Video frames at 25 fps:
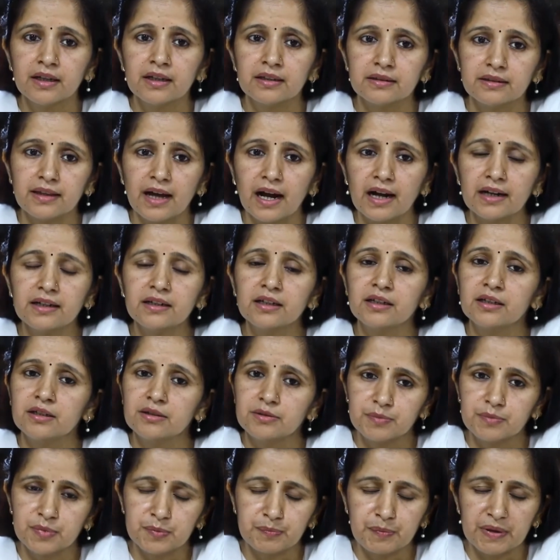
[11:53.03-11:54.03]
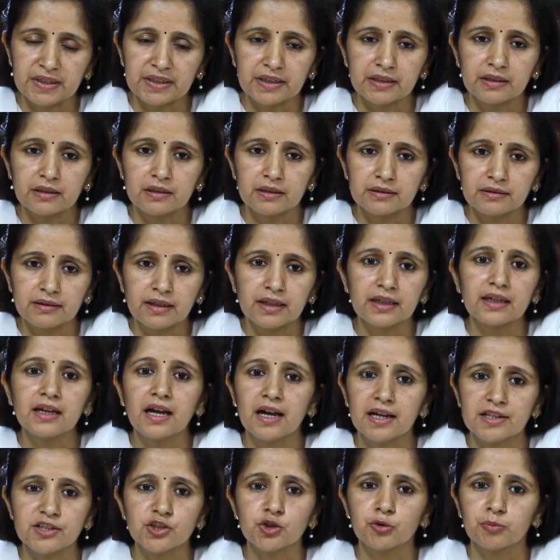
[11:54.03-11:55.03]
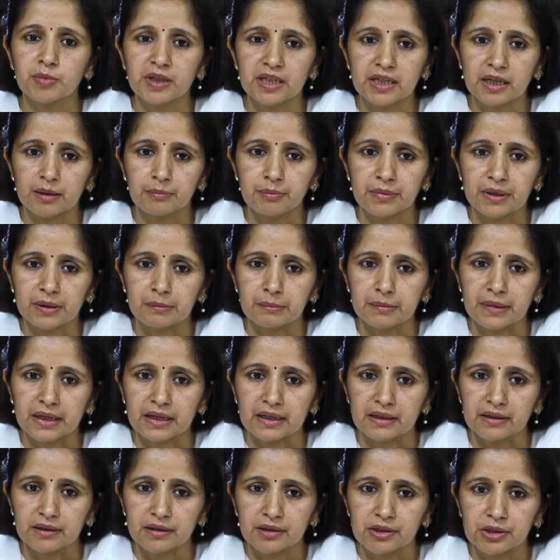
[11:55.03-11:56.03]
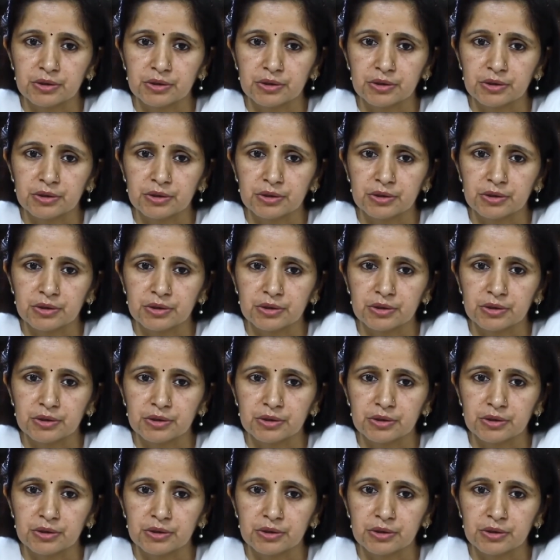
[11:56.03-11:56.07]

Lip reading: that particular thing has to be kept in mind.